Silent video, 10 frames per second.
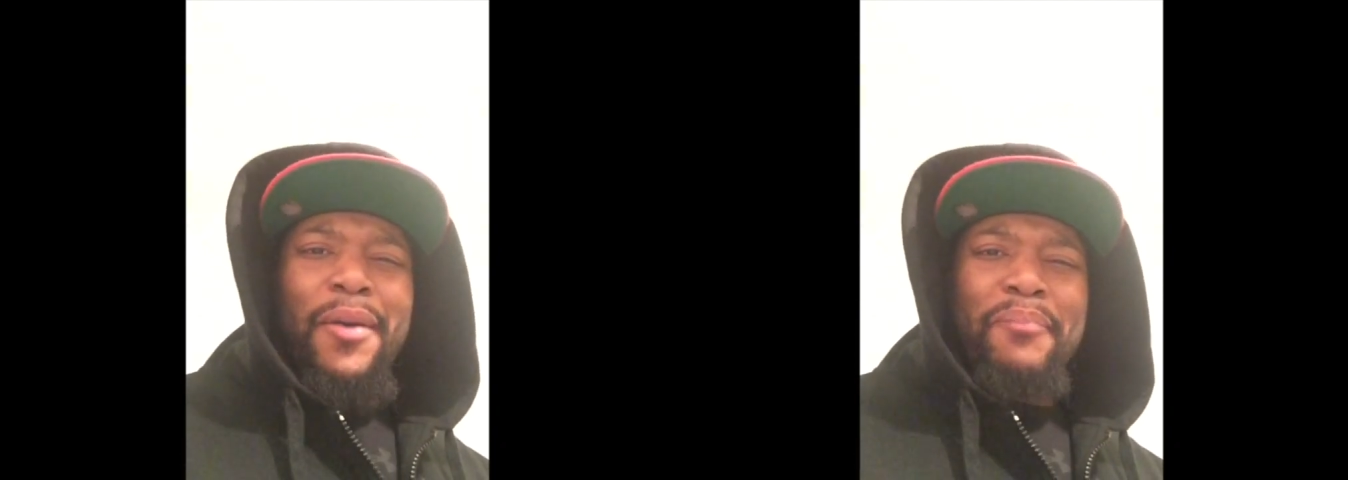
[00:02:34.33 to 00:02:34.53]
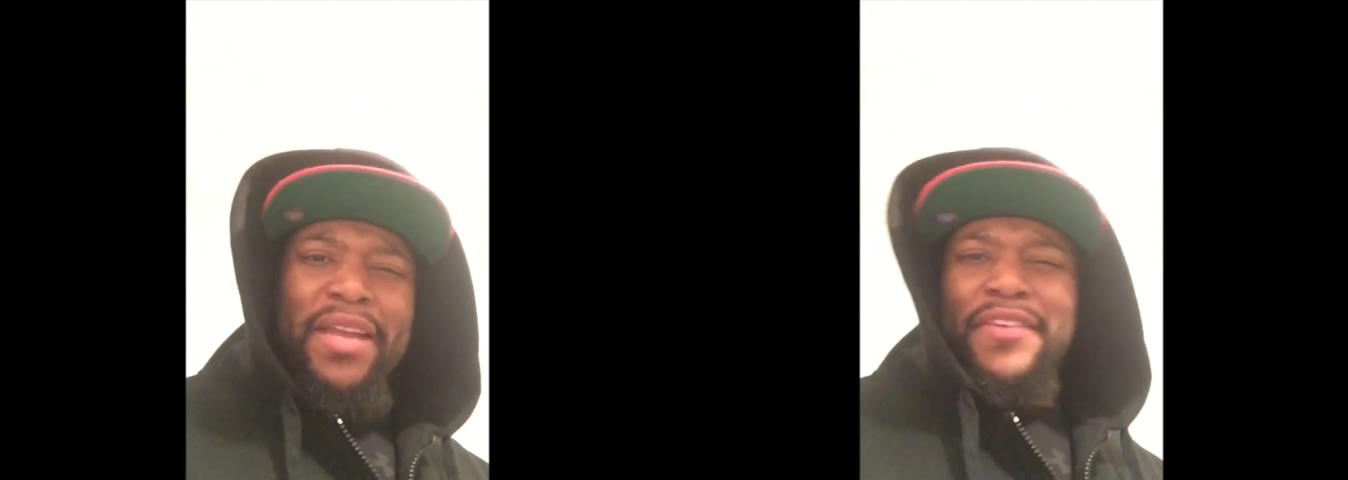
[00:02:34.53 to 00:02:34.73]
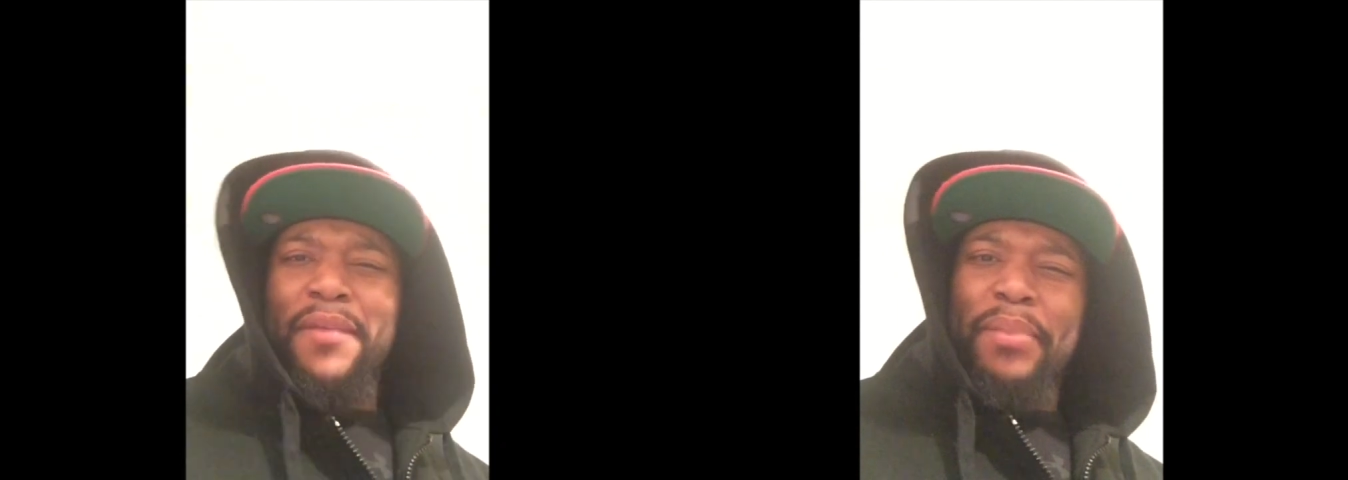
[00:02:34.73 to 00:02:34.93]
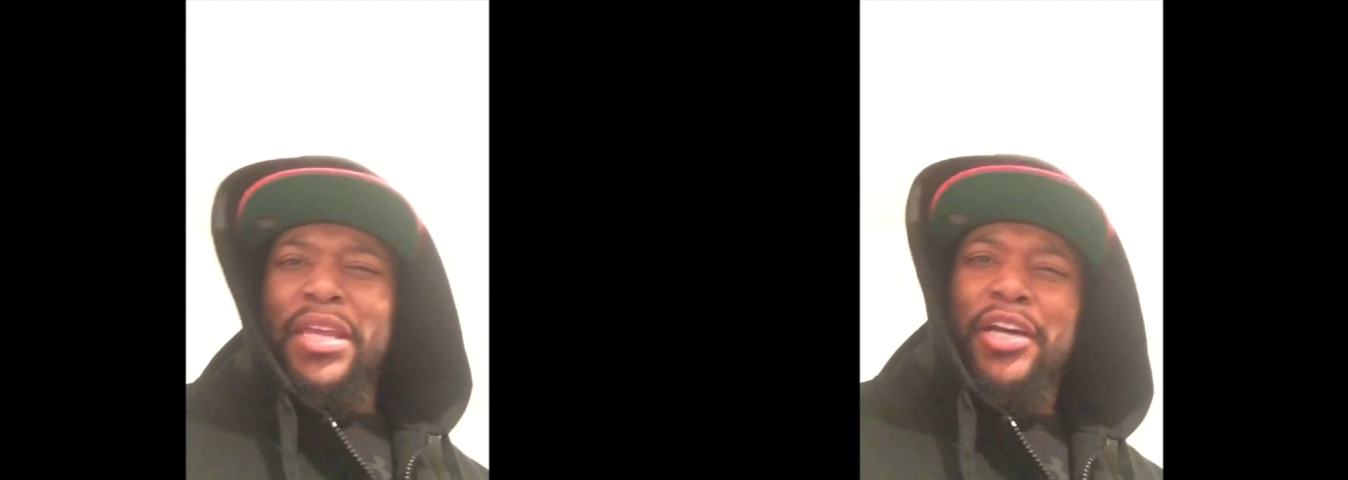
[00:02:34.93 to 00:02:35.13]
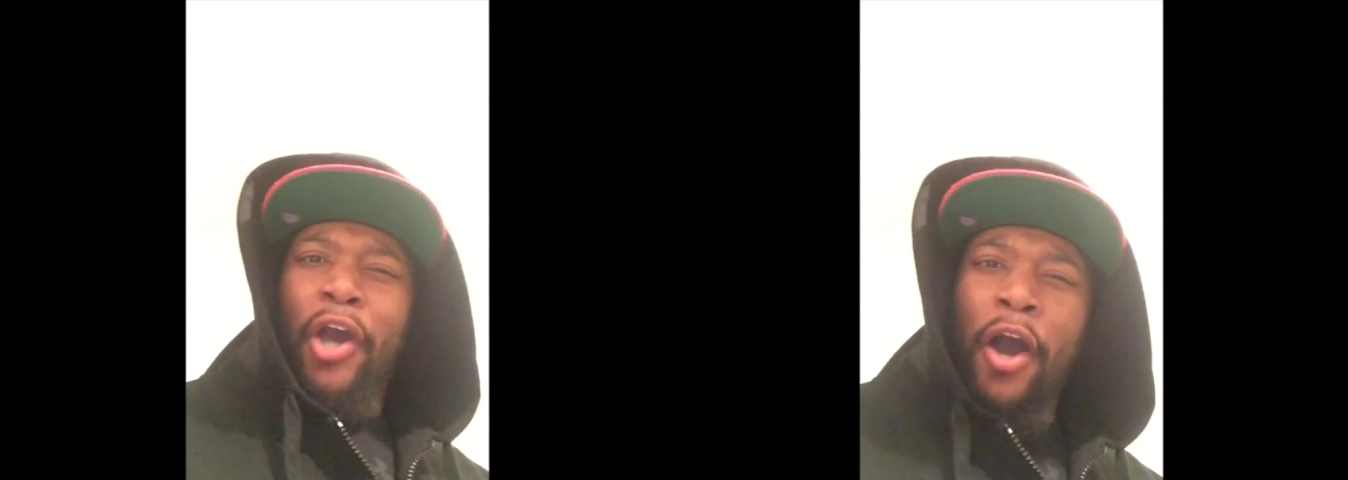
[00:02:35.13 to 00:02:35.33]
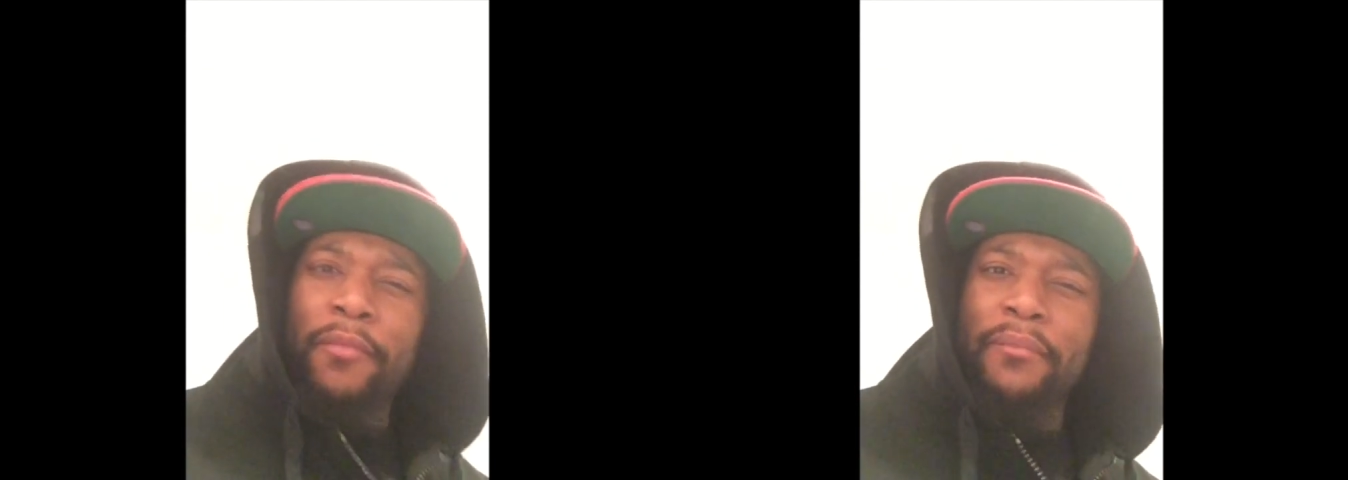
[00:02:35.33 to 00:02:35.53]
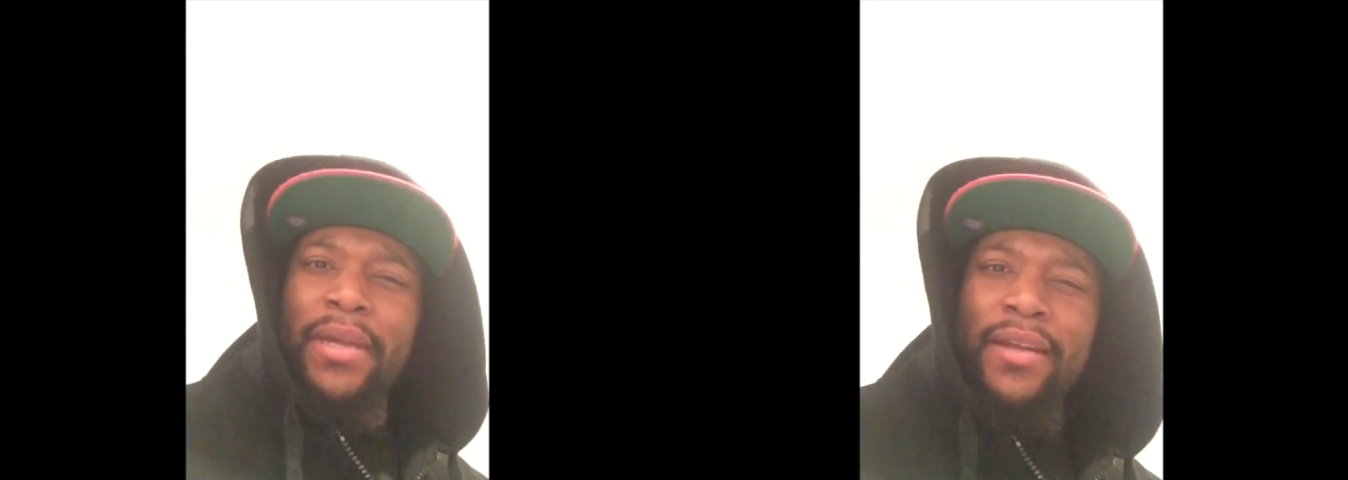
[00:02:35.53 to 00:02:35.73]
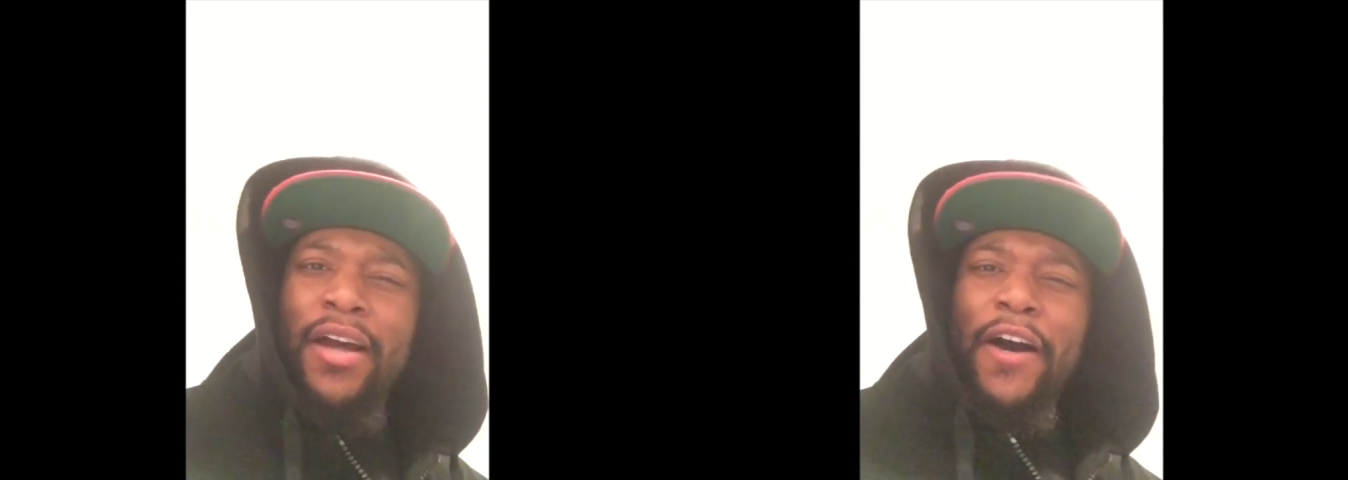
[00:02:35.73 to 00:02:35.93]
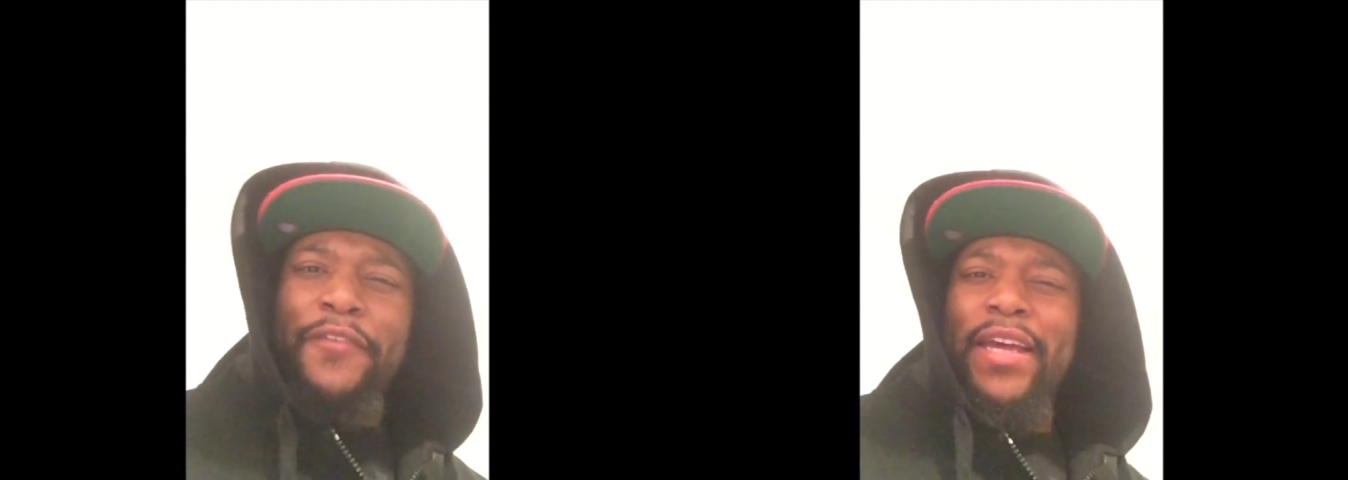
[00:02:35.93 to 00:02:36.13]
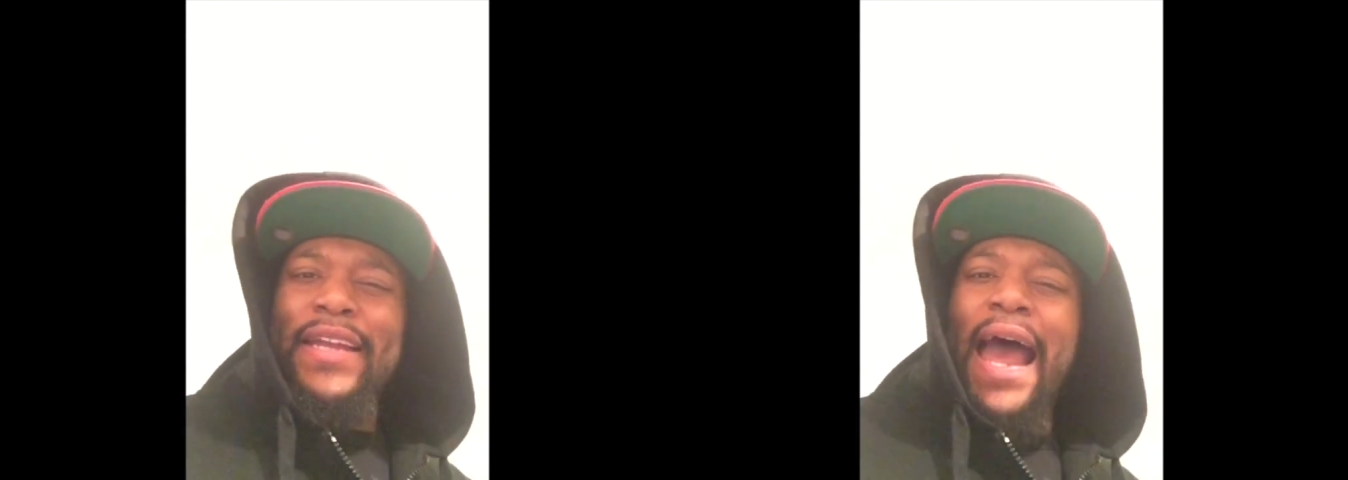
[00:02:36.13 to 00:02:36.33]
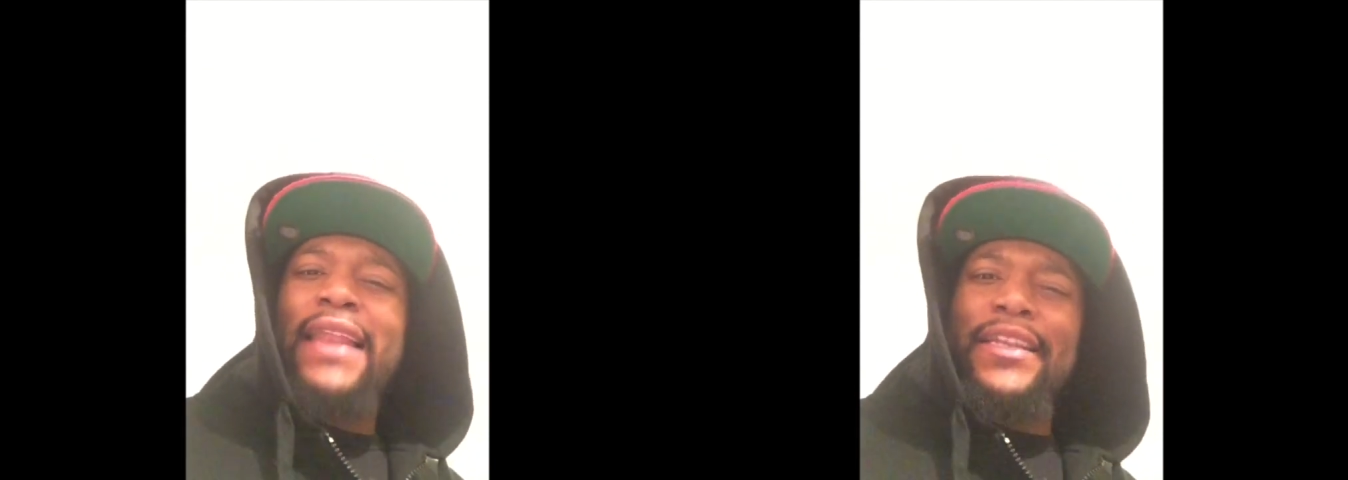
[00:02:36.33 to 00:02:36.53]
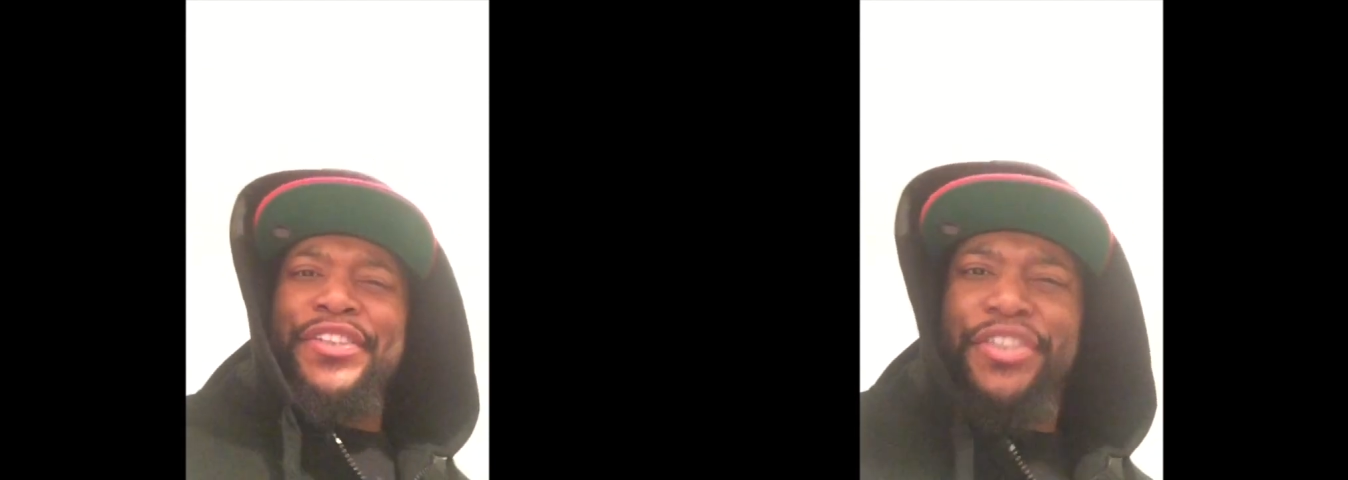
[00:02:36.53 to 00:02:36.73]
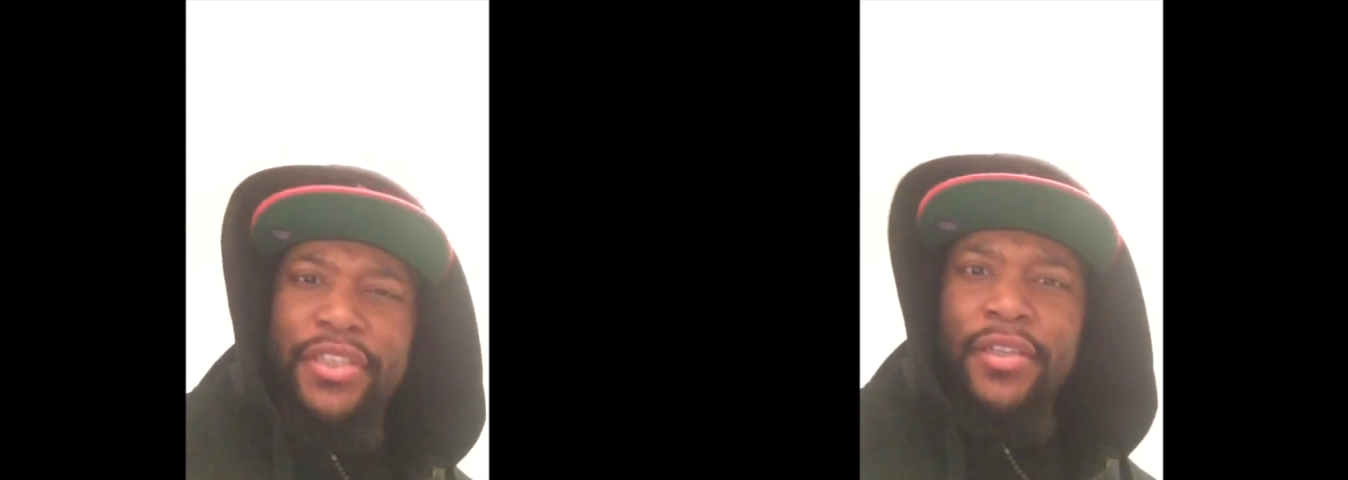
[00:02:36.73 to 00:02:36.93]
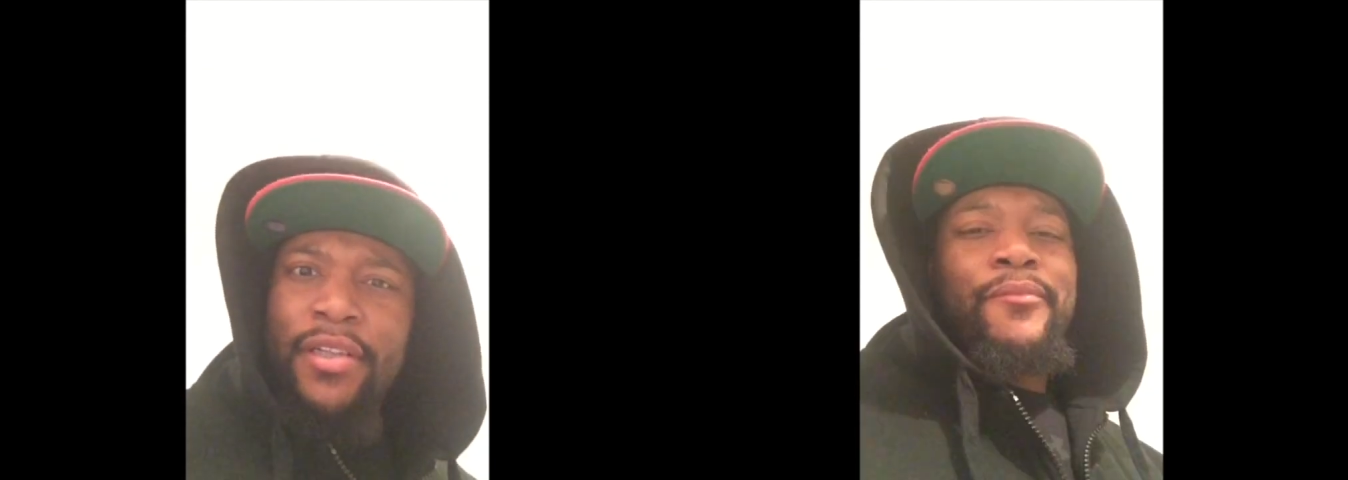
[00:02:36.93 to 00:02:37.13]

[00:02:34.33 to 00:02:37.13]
meant to be a compliment of your knowledge.